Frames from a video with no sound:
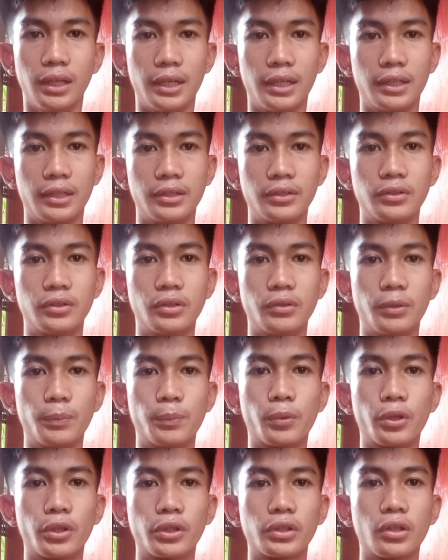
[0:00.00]
and
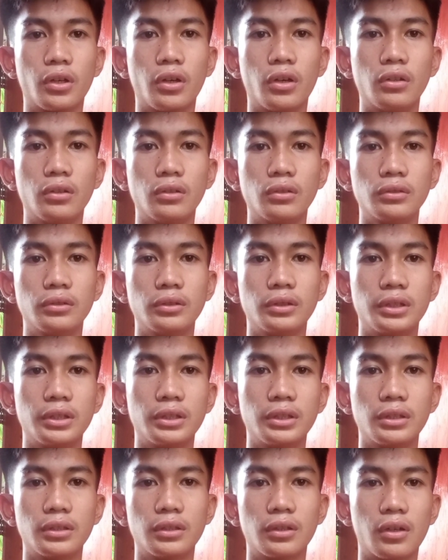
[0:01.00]
report
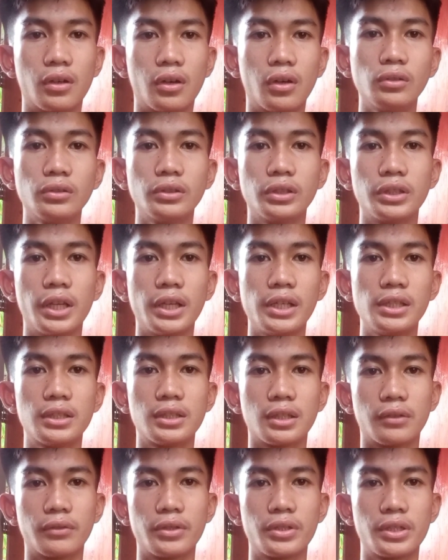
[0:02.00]
all the
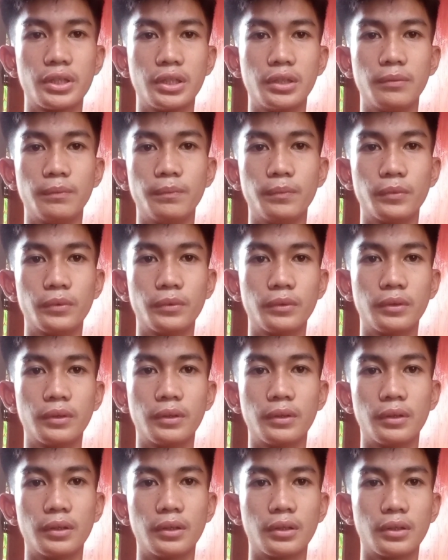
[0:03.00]
data received
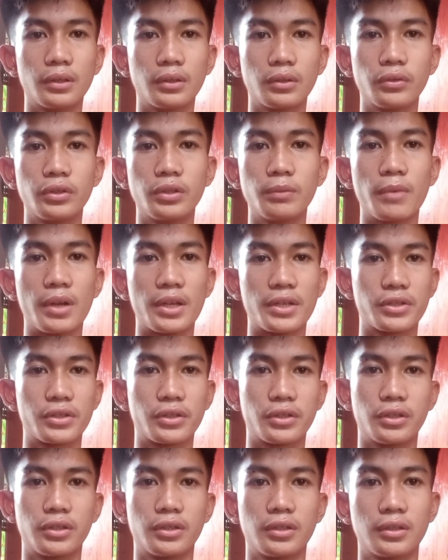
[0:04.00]
to the
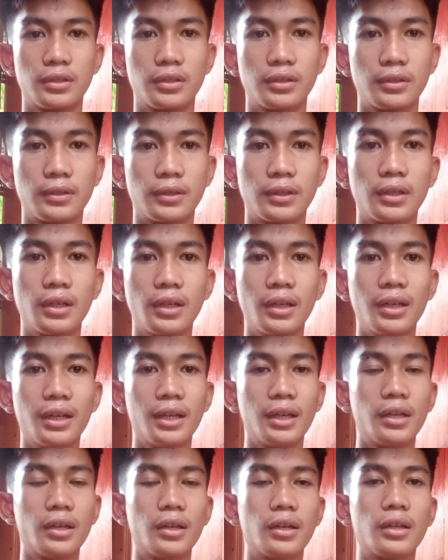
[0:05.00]
master.
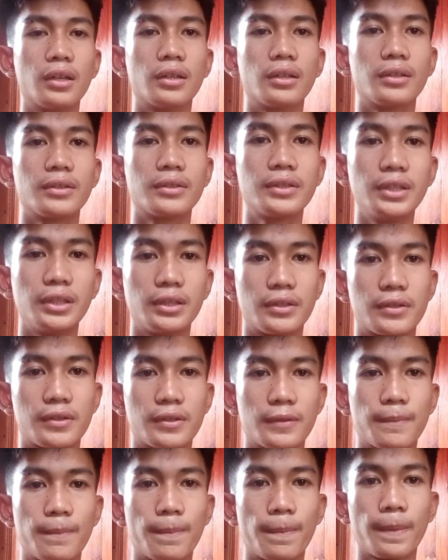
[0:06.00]

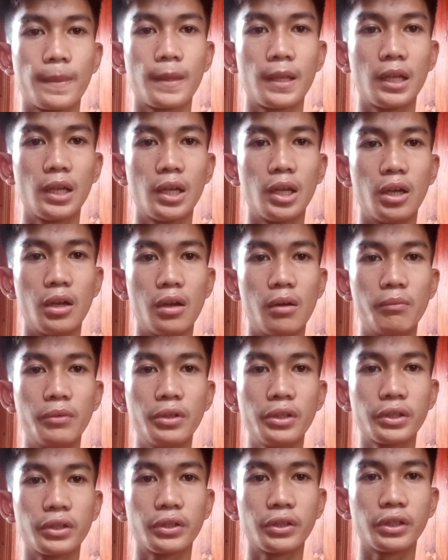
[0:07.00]
6.
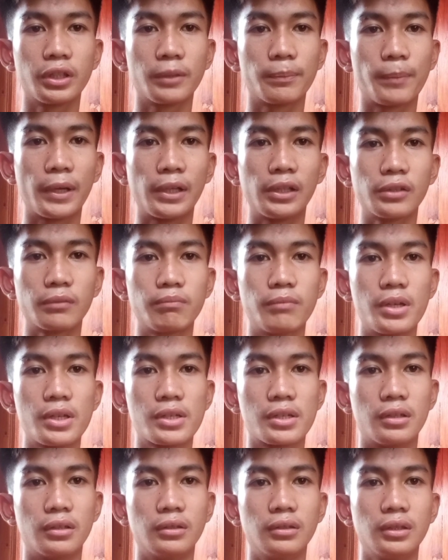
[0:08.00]
Monitor the pilot
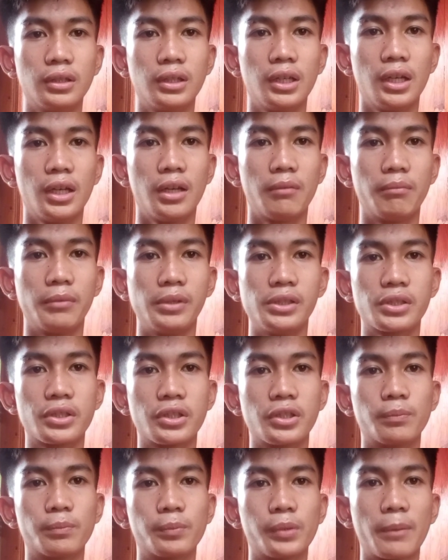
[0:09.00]
vessel.
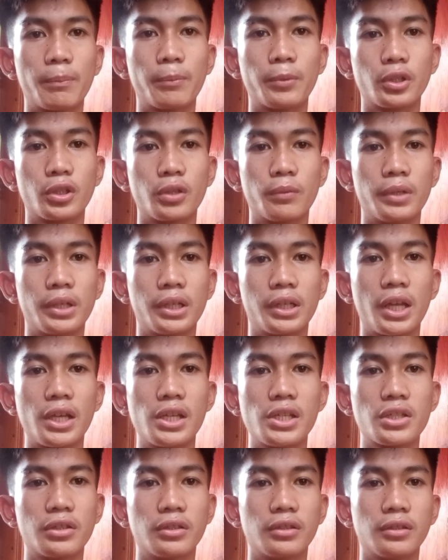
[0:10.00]
Maintain proper
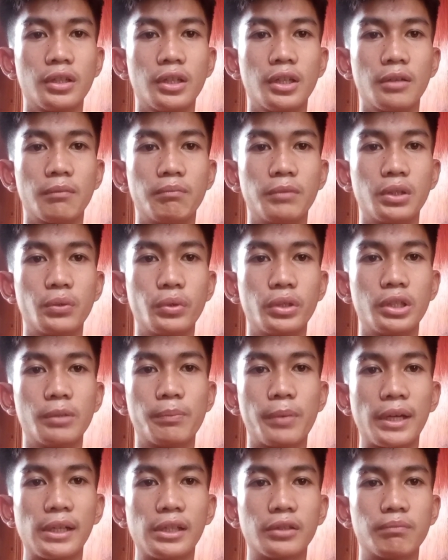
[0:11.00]
communication between
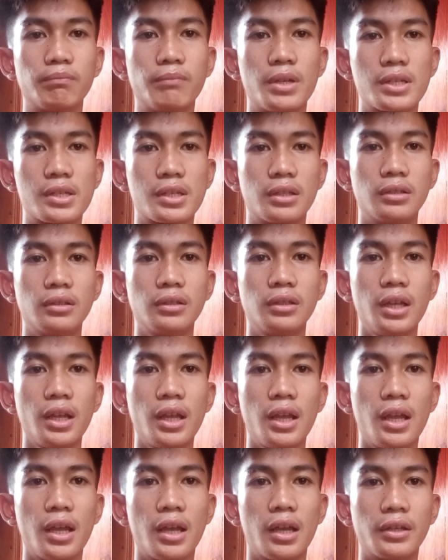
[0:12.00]
the pilot vessel
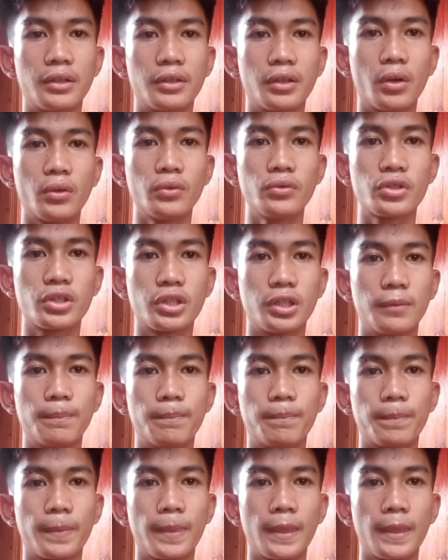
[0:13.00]
and on ship.